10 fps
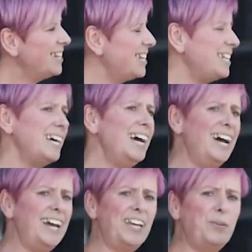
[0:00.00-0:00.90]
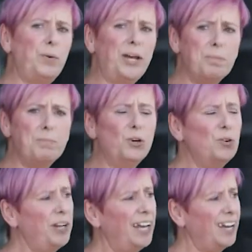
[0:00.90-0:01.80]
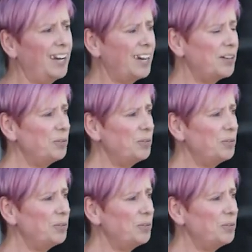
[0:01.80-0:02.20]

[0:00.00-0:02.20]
Today, we are mourning.